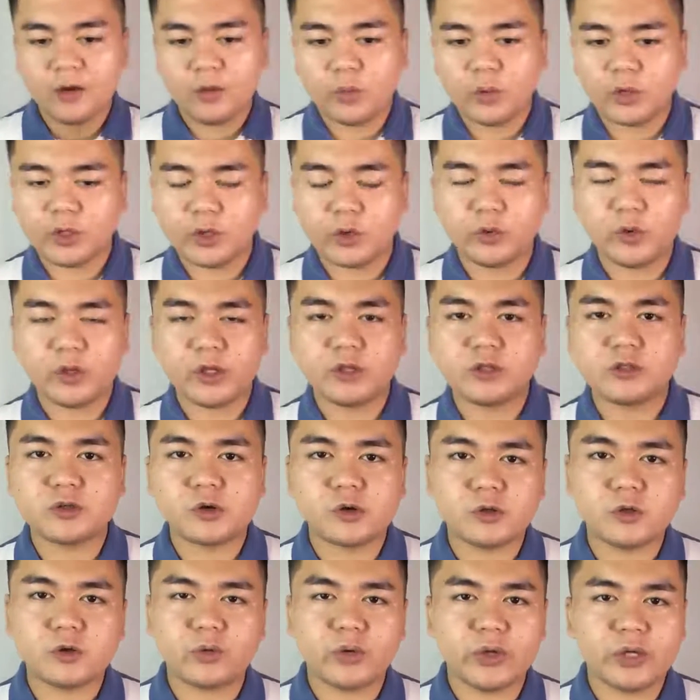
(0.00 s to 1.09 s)
Whether the weather is
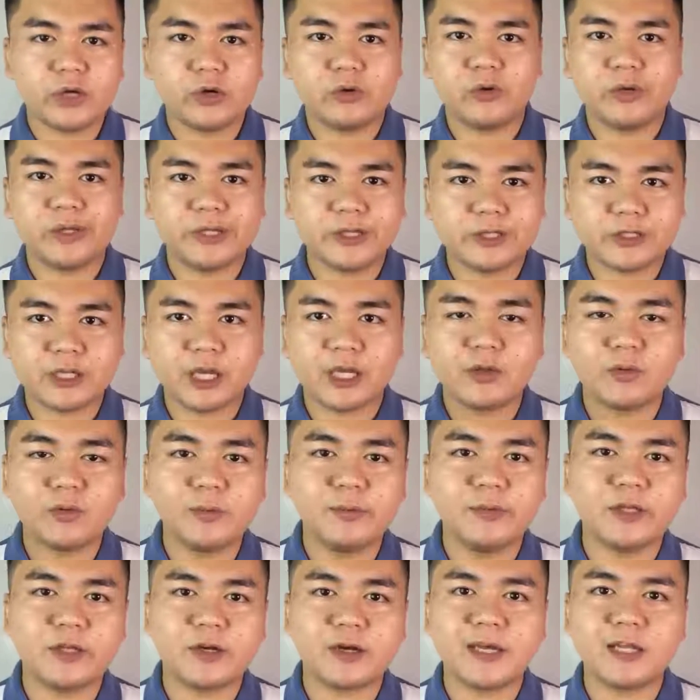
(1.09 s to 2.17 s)
cold or whether the weather is hot will
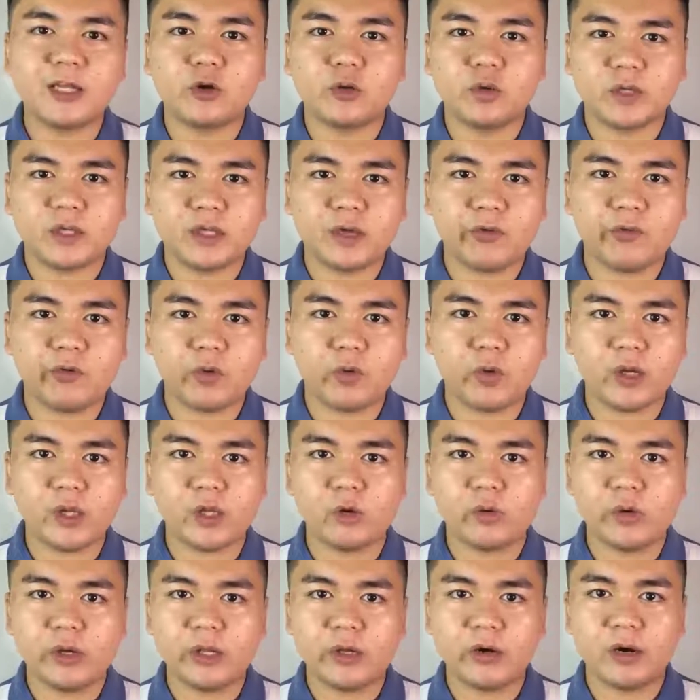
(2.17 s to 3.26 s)
be together, whatever weather,
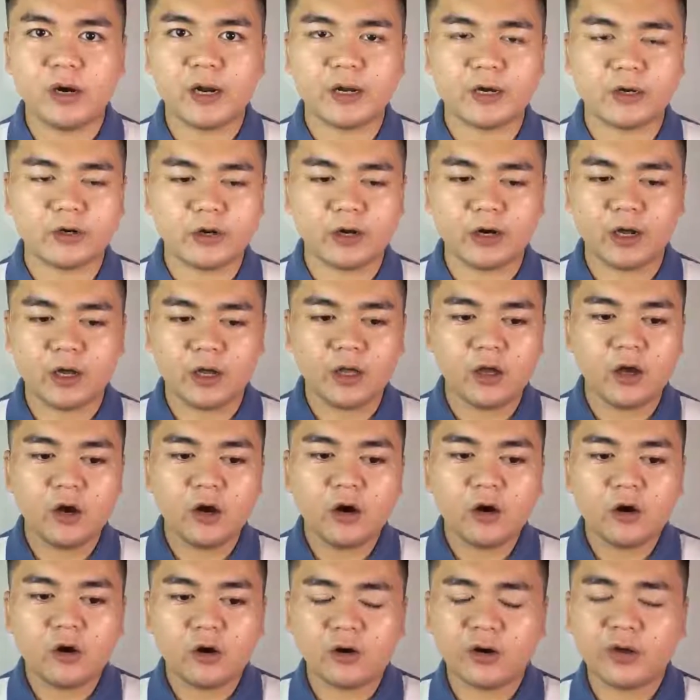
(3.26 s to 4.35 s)
whether you like it or not.
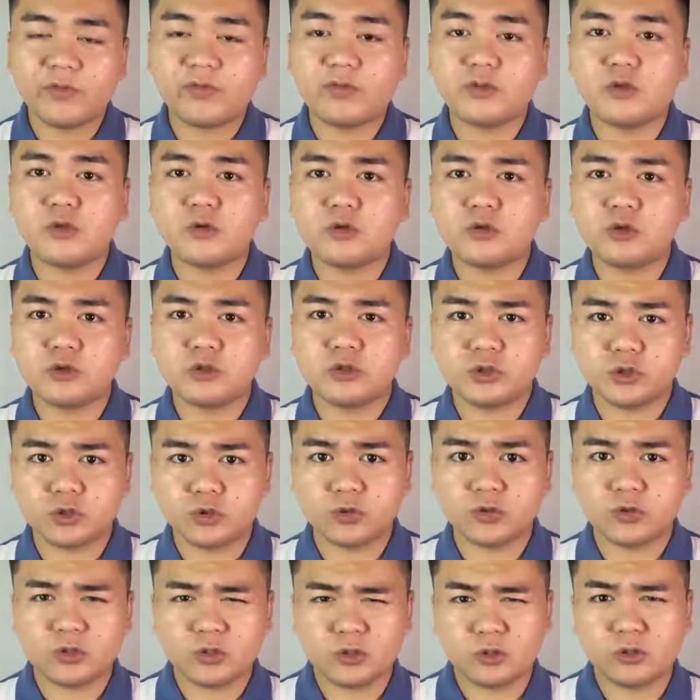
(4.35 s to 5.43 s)
Or if Stu choose
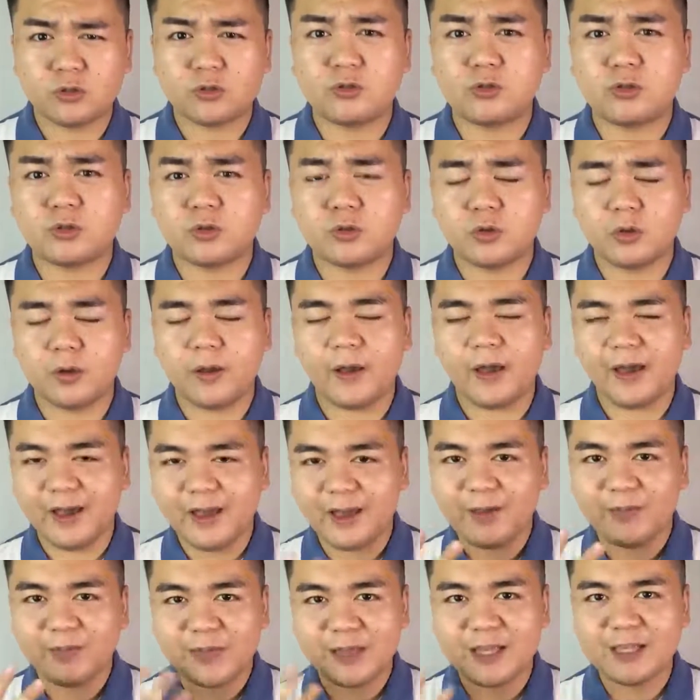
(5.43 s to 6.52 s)
shoes, choose, choose
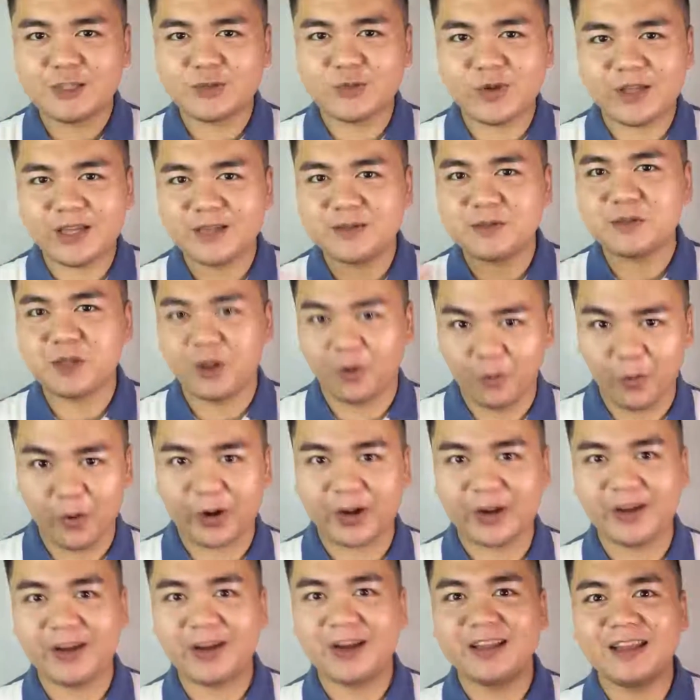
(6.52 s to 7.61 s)
uh, this is I'm still
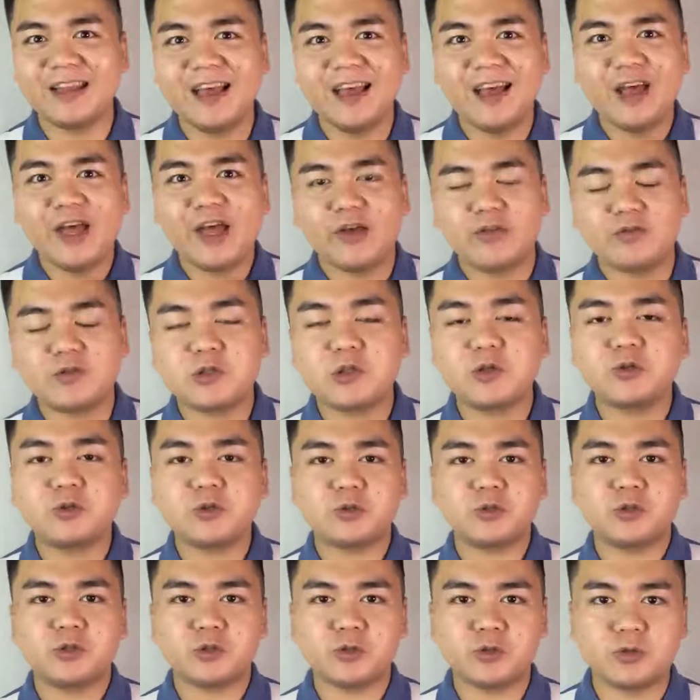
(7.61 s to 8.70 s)
working on. If Stu
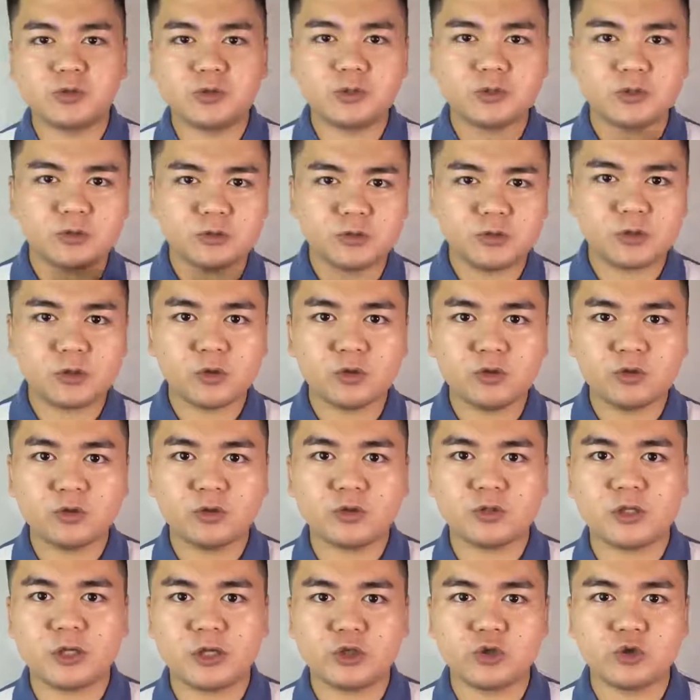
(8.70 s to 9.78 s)
choose shoes, should Stu
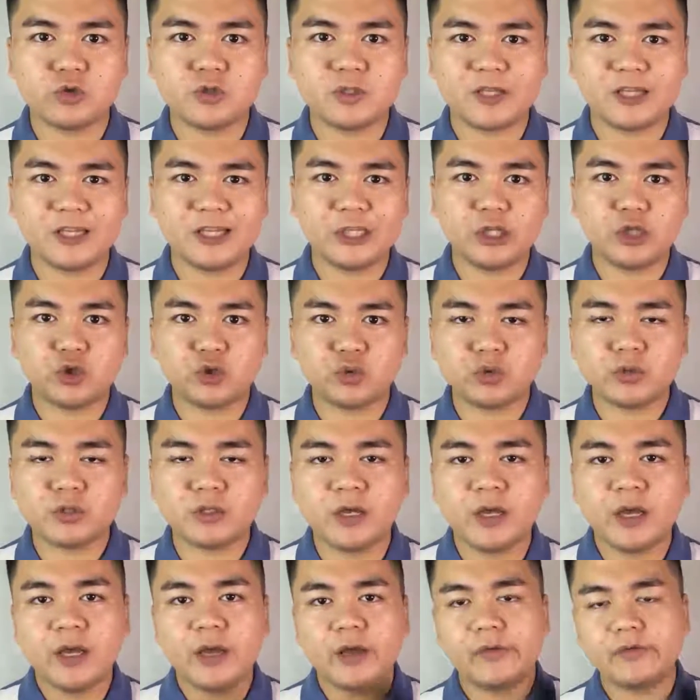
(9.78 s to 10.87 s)
choose the shoes that he choose?
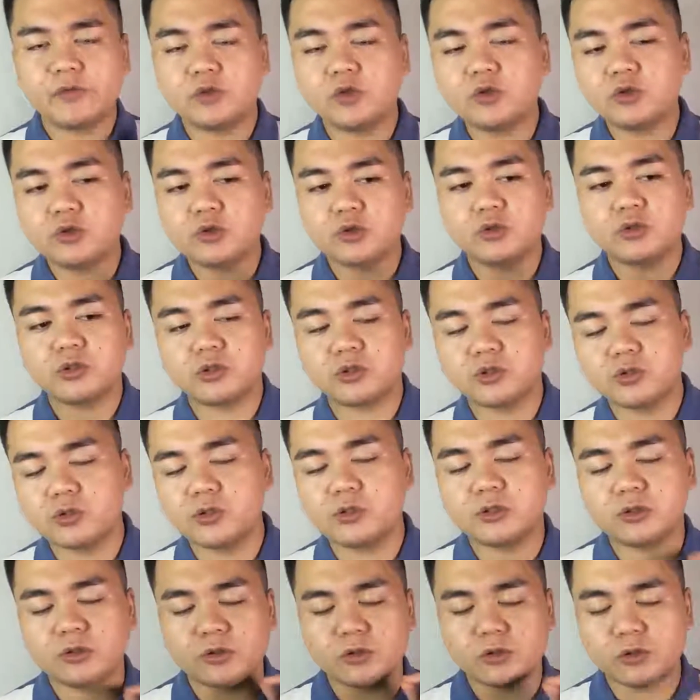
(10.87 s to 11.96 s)
If Stu choose shoes,
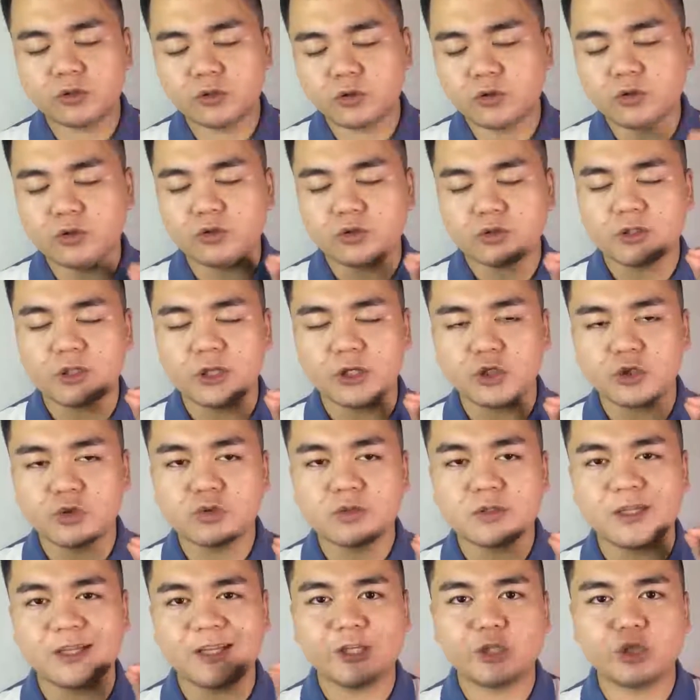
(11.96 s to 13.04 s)
should Stu choose the
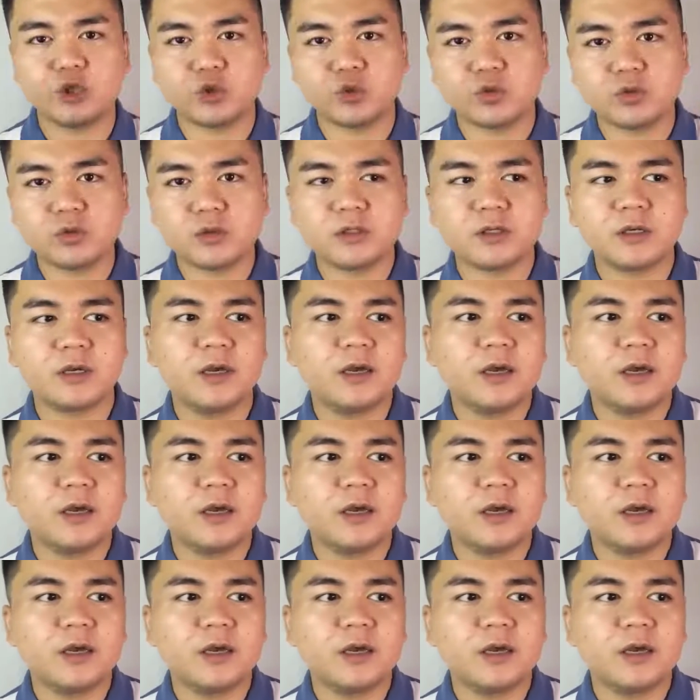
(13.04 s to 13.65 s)
shoes that he choose?